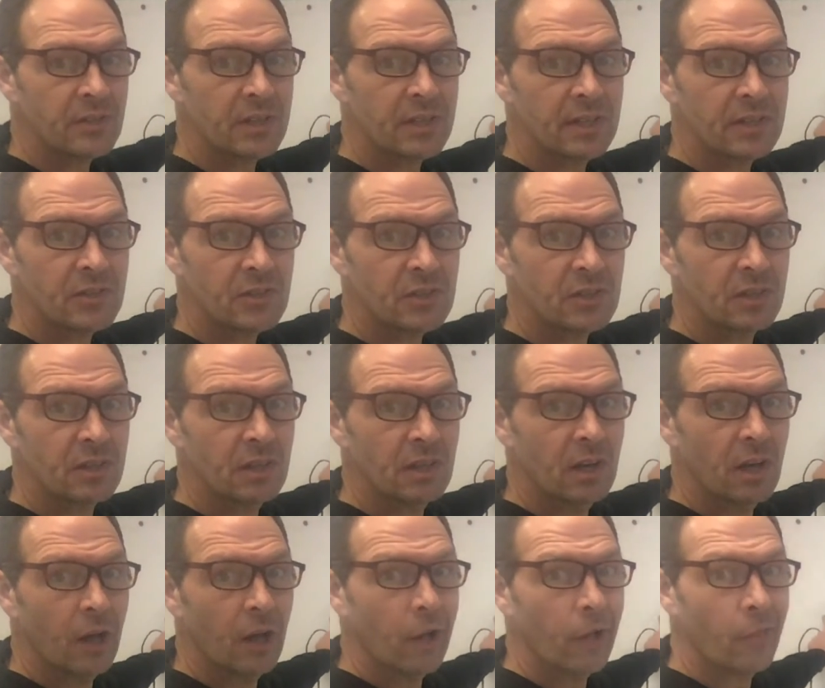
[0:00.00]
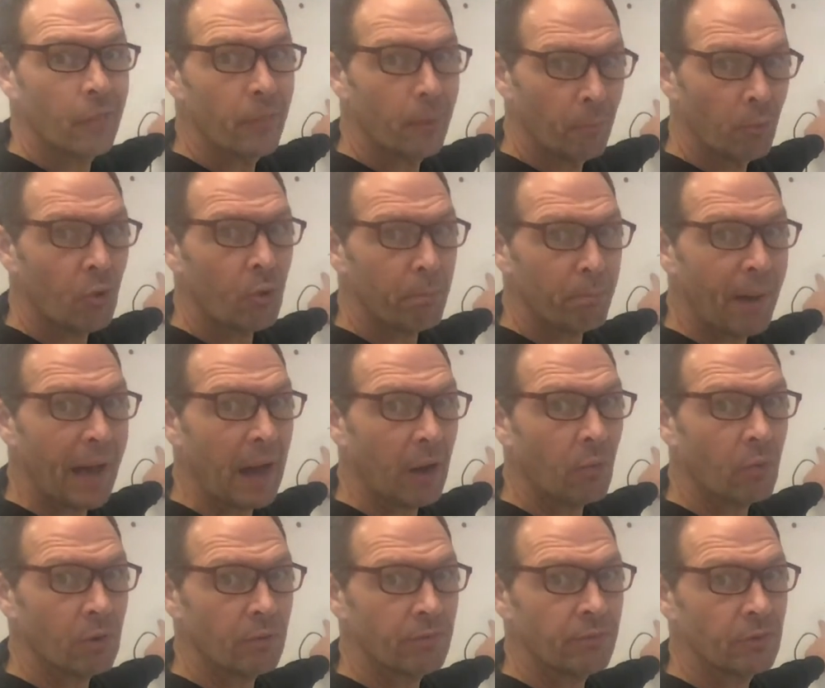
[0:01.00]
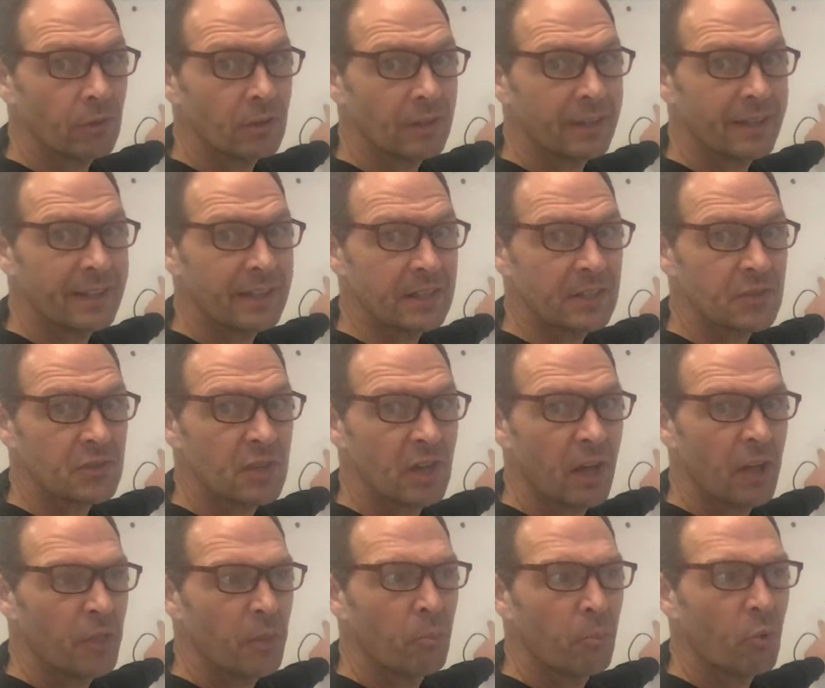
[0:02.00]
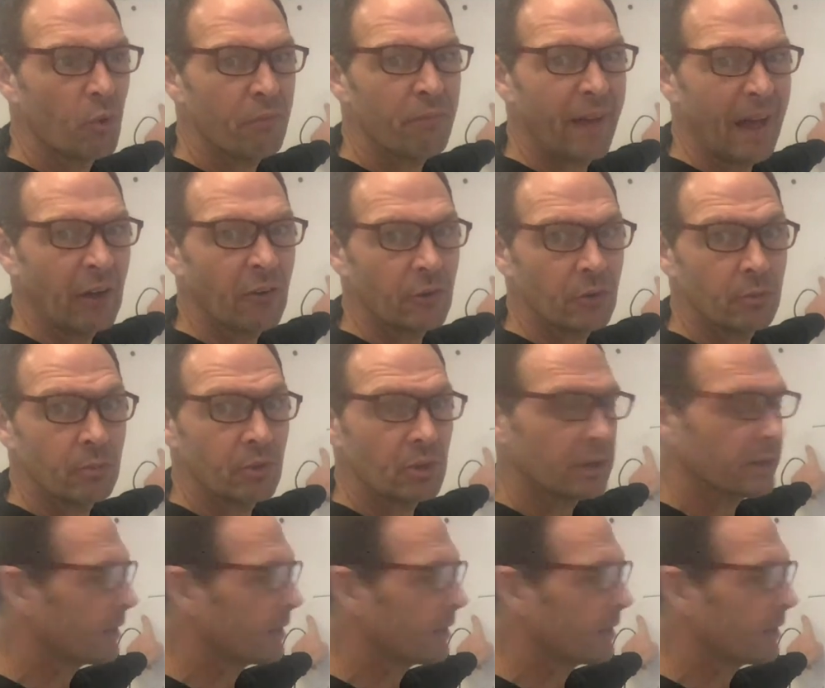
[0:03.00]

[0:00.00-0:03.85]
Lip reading: is, the more powerful it is, the more valuable it